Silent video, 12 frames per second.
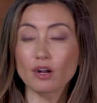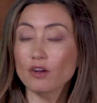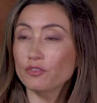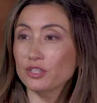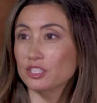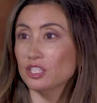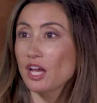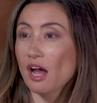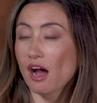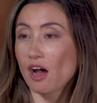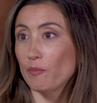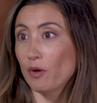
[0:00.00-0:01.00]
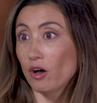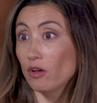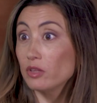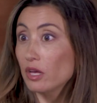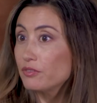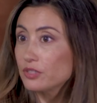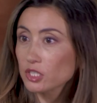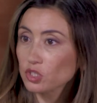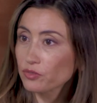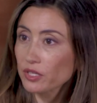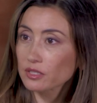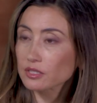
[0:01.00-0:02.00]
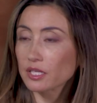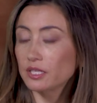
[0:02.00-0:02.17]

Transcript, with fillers: office um, all love Stitch Fix,